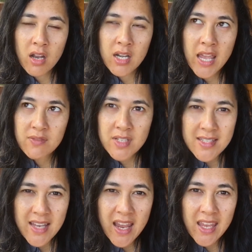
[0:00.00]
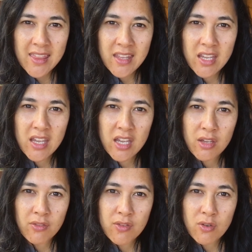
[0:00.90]
I'd have to say that
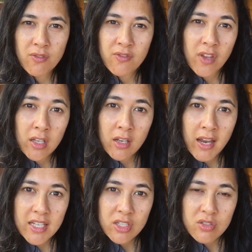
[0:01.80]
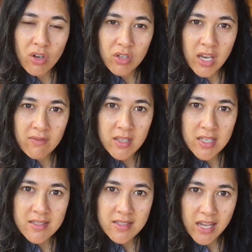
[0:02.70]
if you feel like you don't have
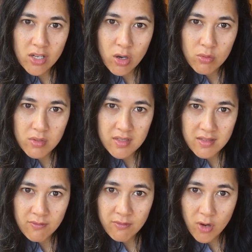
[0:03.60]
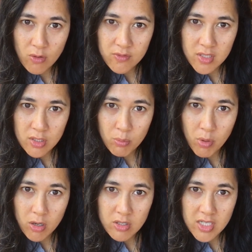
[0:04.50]
any stakeholders involved in your
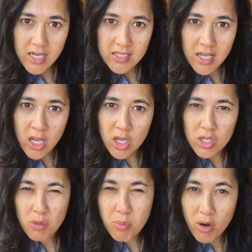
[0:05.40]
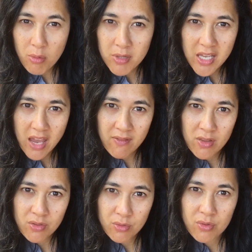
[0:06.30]
project, you probably
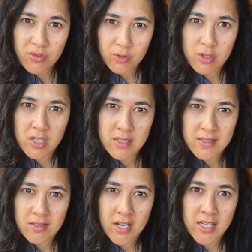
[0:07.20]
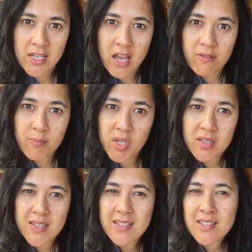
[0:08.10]
haven't thought through your design enough,
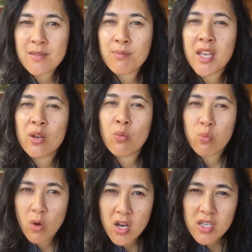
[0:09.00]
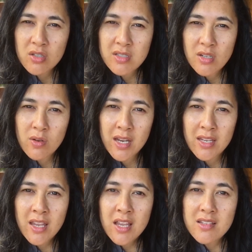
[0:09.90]
because it doesn't matter what you're
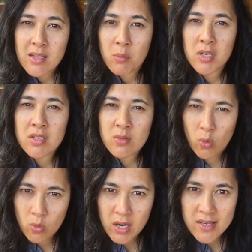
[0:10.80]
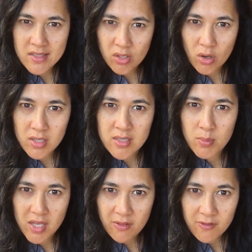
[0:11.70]
doing, someone is always going to
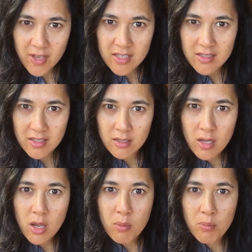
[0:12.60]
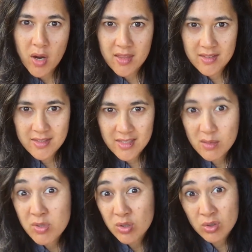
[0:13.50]
be affected by the
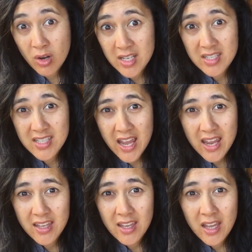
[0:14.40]
steps you're trying to take.